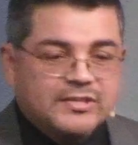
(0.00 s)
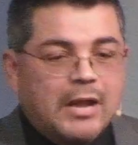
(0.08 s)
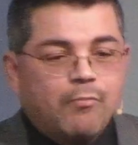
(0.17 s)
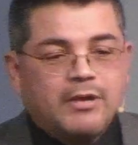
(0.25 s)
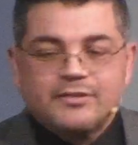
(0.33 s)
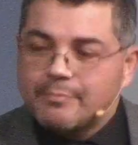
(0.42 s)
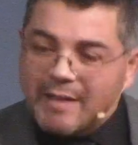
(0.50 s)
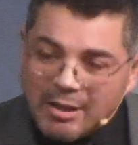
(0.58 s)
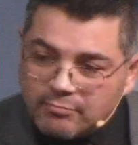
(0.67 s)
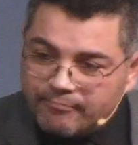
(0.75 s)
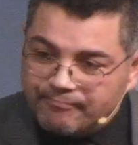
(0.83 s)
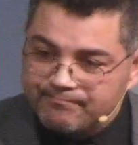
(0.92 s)
This is not what
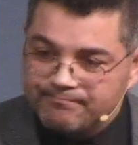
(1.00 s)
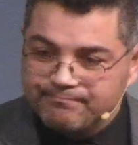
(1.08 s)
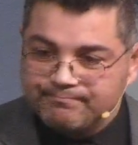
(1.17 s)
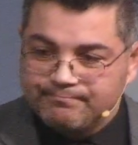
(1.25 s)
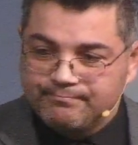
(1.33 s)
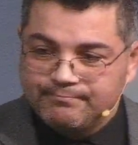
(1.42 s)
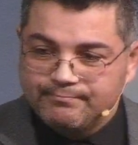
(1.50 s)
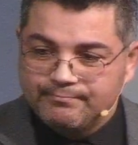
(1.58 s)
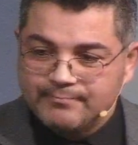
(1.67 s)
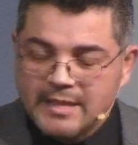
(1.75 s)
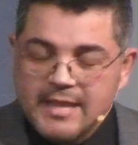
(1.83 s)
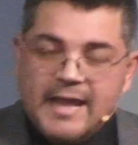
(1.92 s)
it's about.
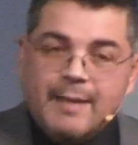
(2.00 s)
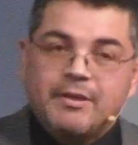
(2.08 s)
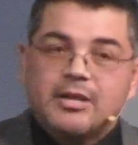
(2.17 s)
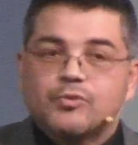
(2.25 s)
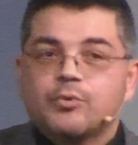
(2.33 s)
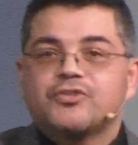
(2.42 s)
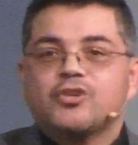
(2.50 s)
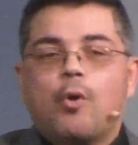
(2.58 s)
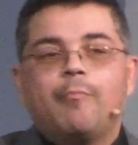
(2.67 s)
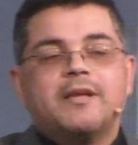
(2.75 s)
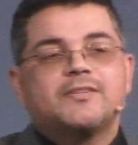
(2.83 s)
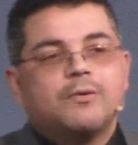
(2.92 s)
And because
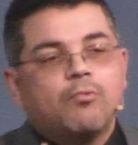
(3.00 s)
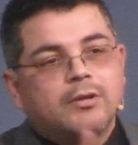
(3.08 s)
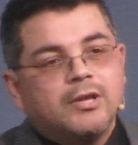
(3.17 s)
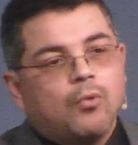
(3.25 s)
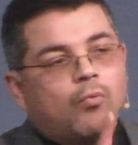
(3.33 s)
we're so busy,